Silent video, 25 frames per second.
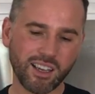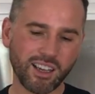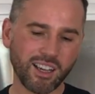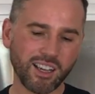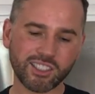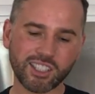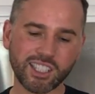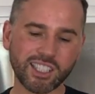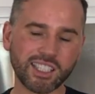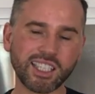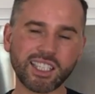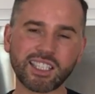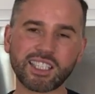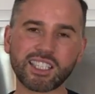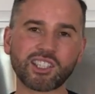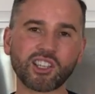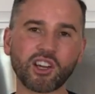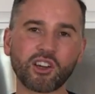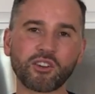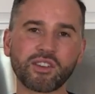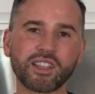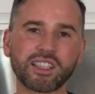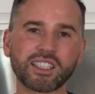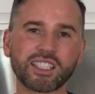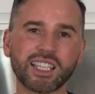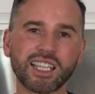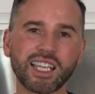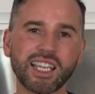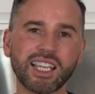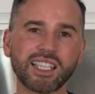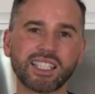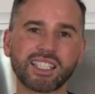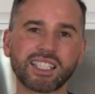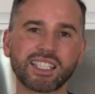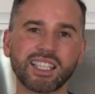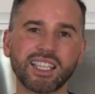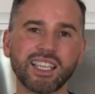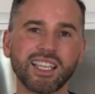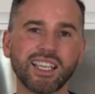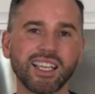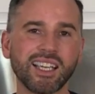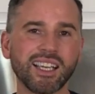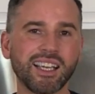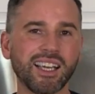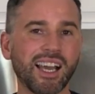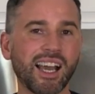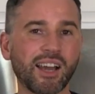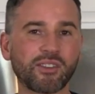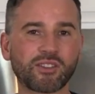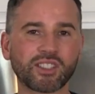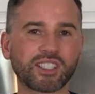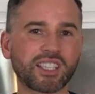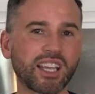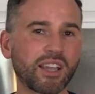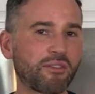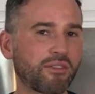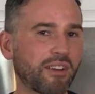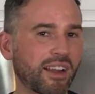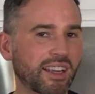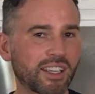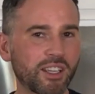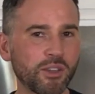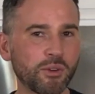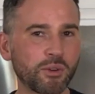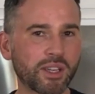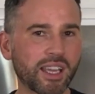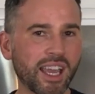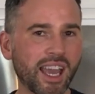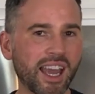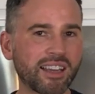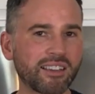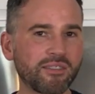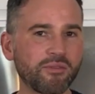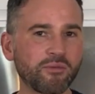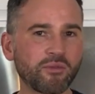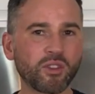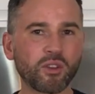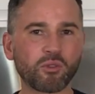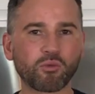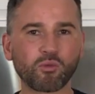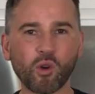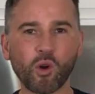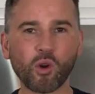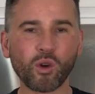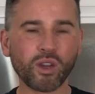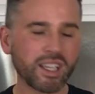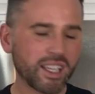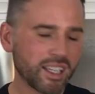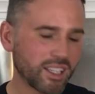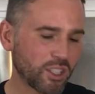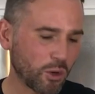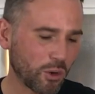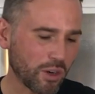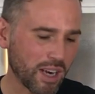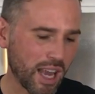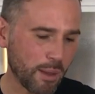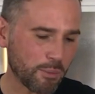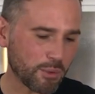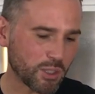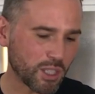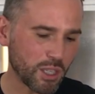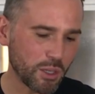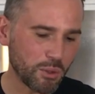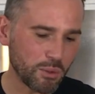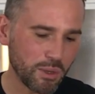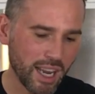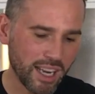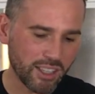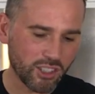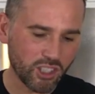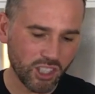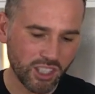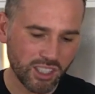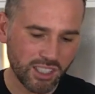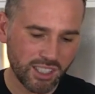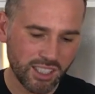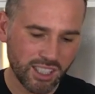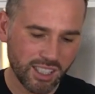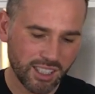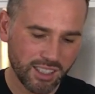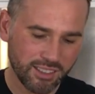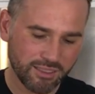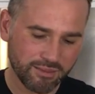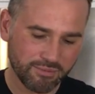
I just need to dive into these. I have to say thank you again. Roy, you're an absolute legend.